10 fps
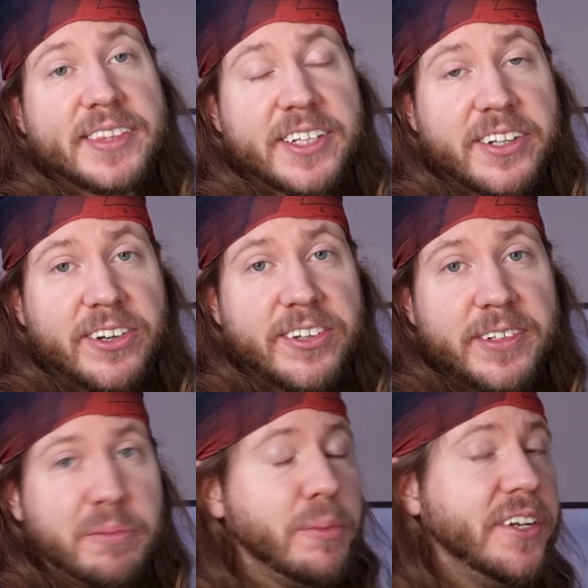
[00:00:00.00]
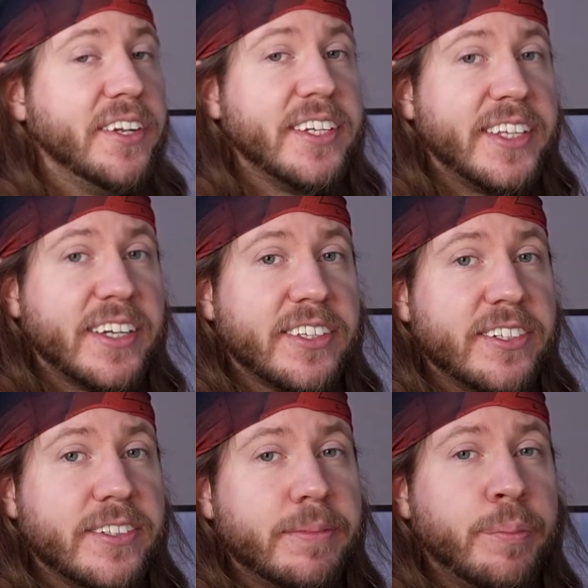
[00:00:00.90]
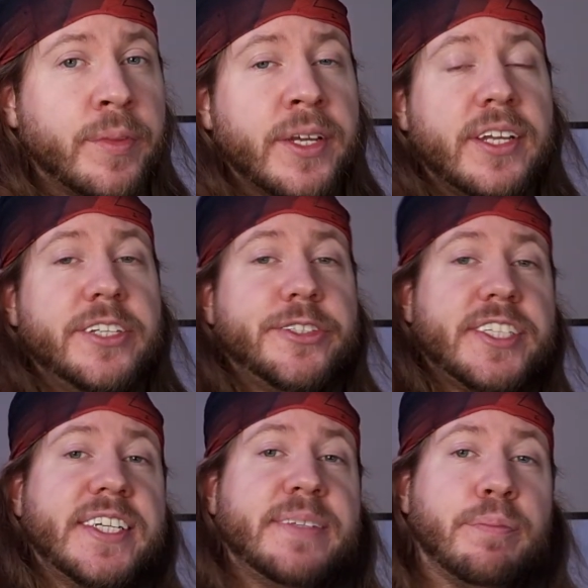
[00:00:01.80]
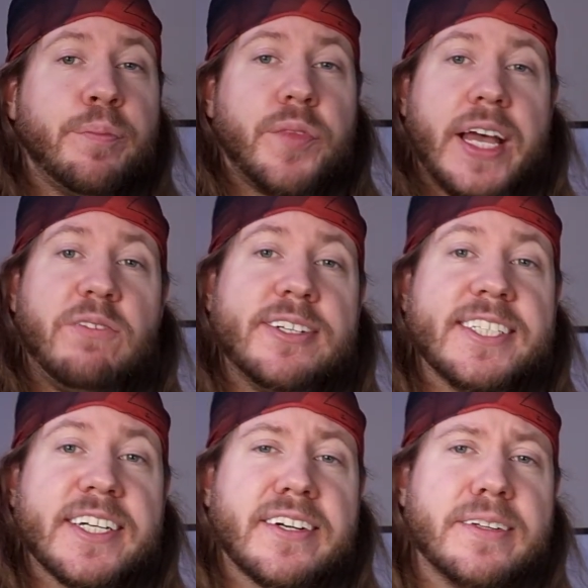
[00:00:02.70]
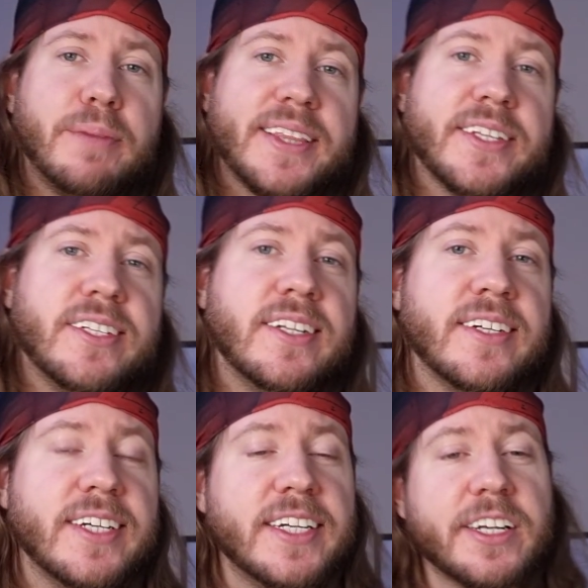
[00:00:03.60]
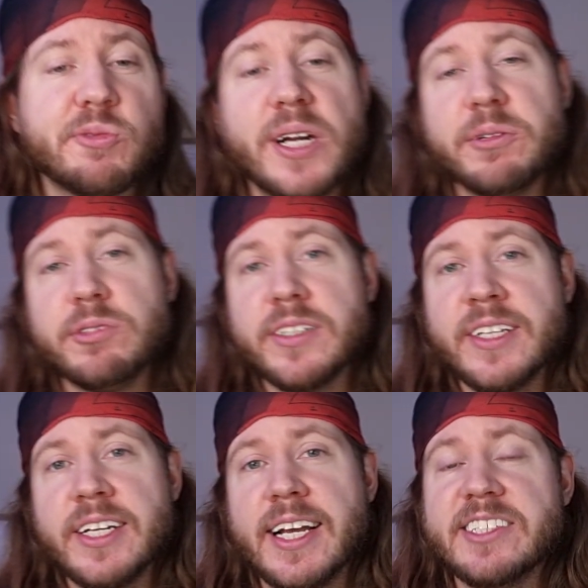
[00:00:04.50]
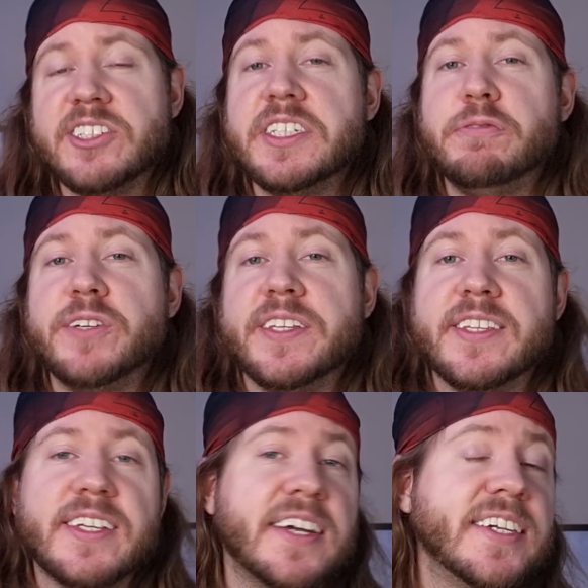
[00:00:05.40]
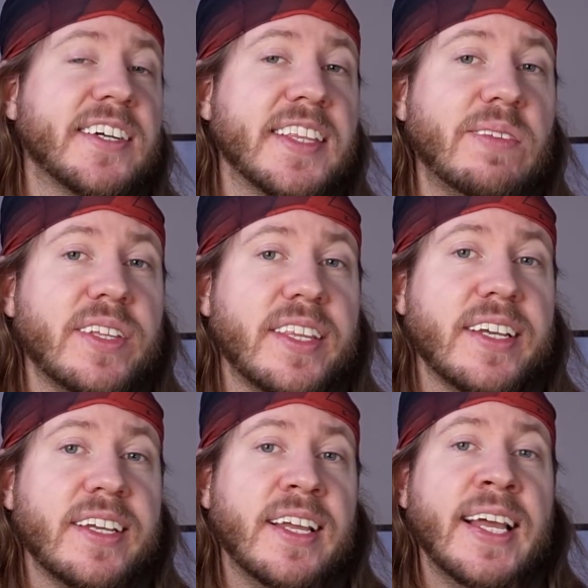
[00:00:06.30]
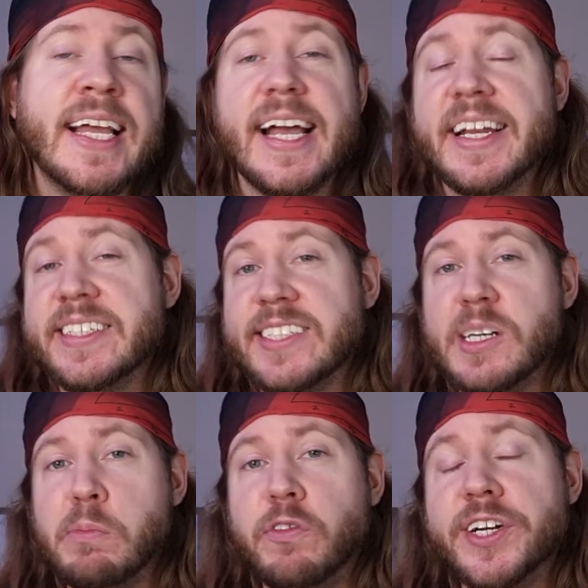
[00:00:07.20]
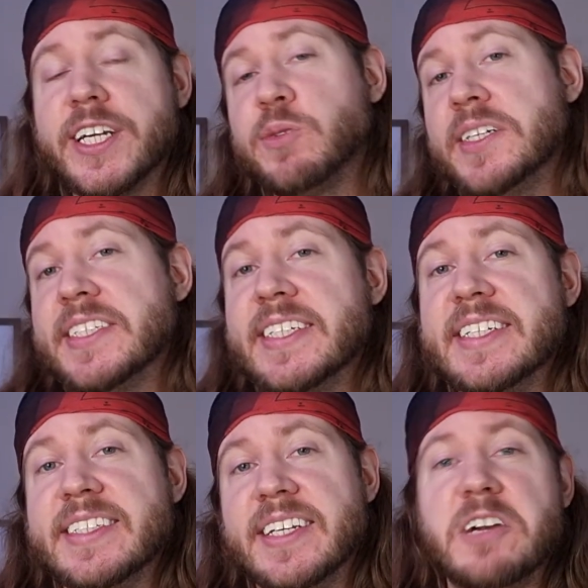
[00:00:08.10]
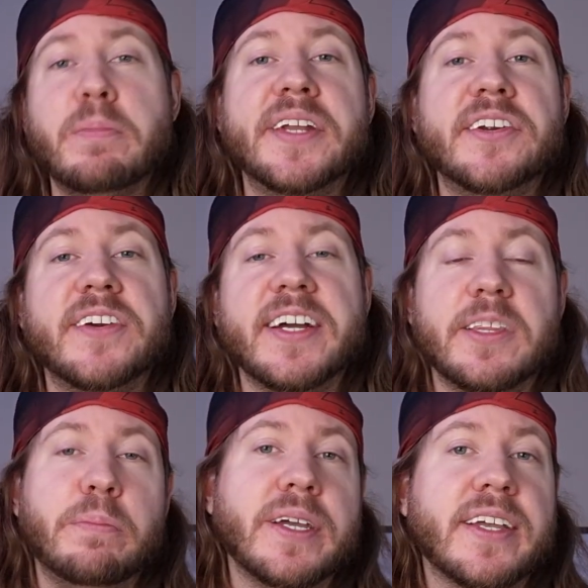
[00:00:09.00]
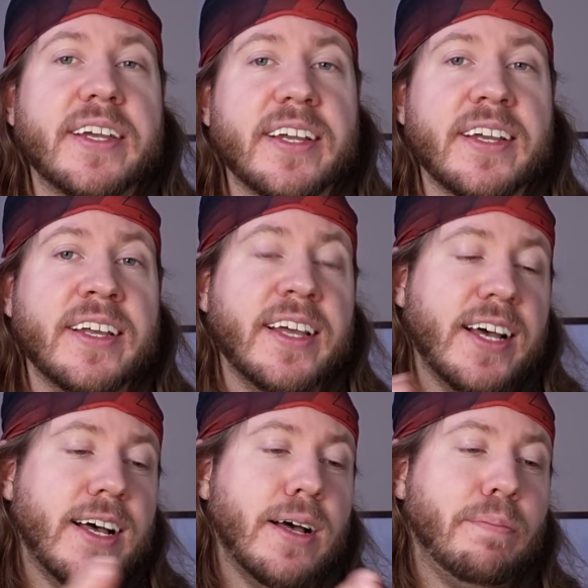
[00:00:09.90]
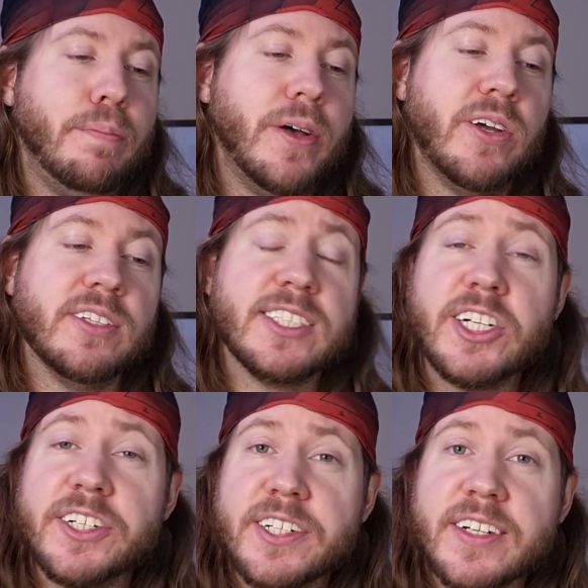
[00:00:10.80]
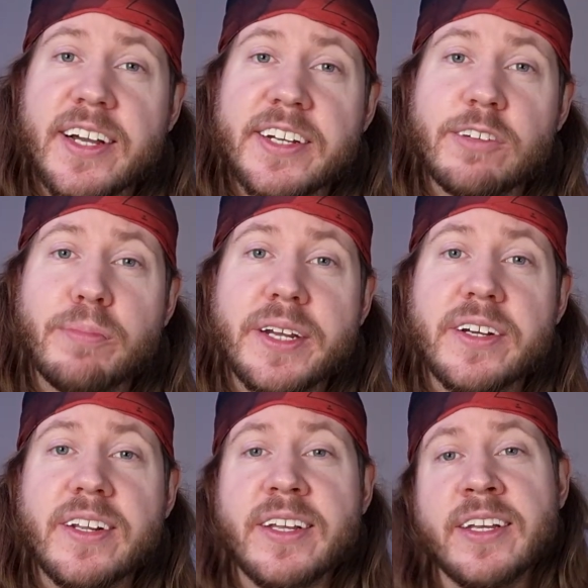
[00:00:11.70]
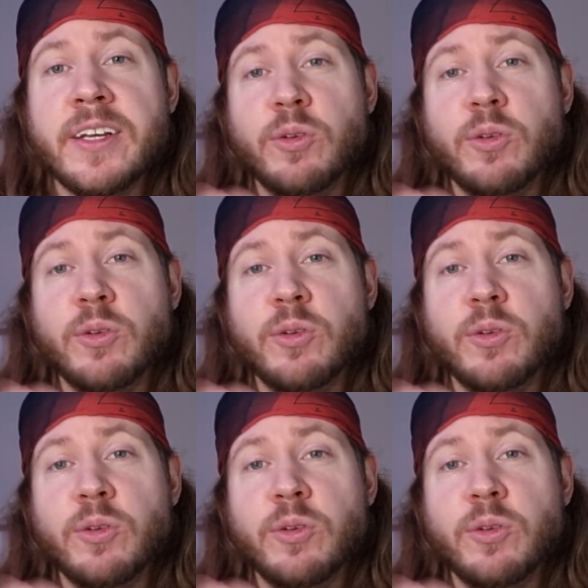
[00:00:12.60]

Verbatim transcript: Manticore metal detector. You see, every single metal in the ground has a different conductivity, and some frequencies are better at picking up a certain kind of metal,